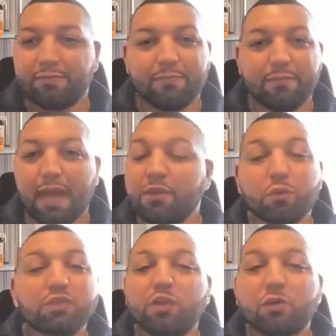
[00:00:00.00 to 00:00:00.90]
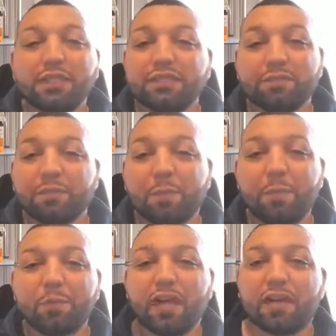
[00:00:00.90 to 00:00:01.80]
And there was no reason for
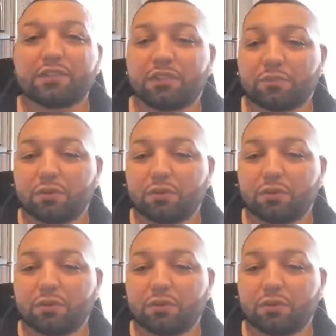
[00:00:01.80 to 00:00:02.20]
people not to.